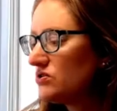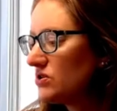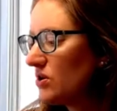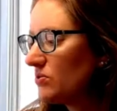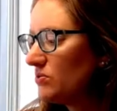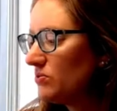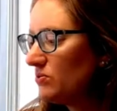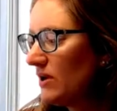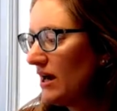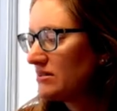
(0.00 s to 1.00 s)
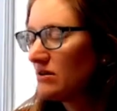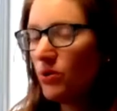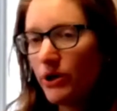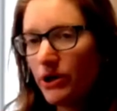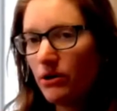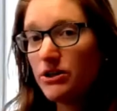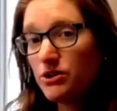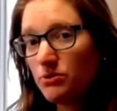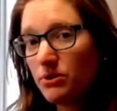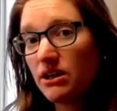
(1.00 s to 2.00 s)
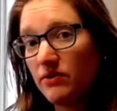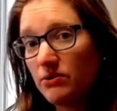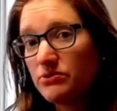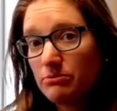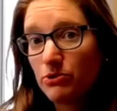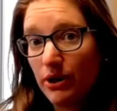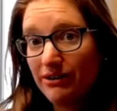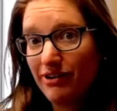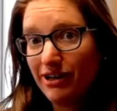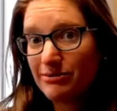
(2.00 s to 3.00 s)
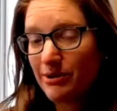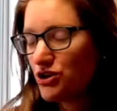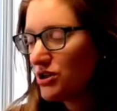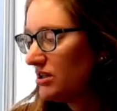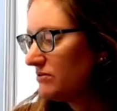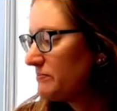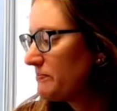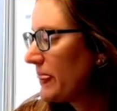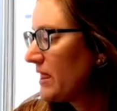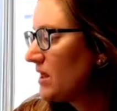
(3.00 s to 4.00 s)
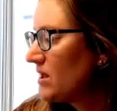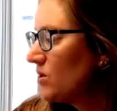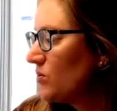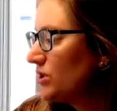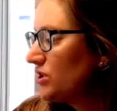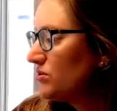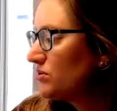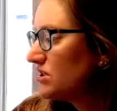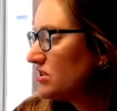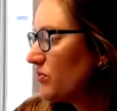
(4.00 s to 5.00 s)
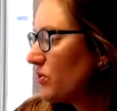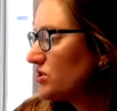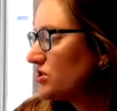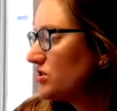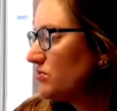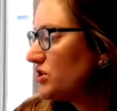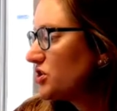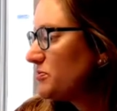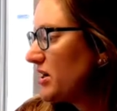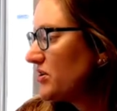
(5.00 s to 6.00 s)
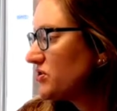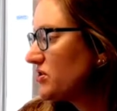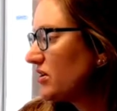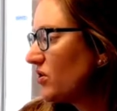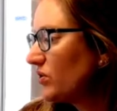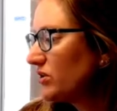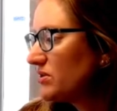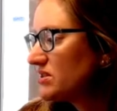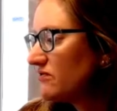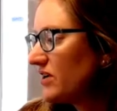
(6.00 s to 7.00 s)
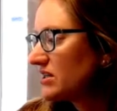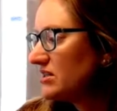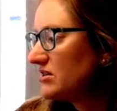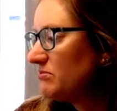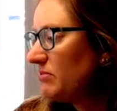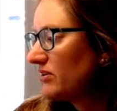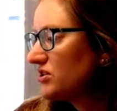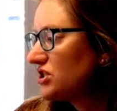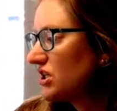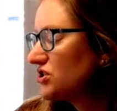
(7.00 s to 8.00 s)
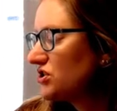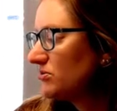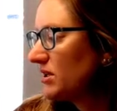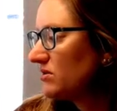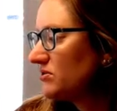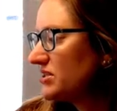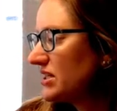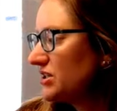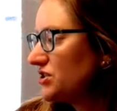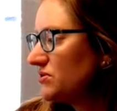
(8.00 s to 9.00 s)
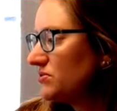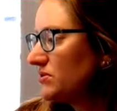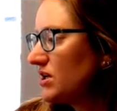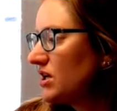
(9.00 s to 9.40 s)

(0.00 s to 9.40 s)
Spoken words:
So as a lawyer, I do want to give you some great advice about your kid. When you get divorced, you and your spouse are not the only ones affected by the change in your marital statute.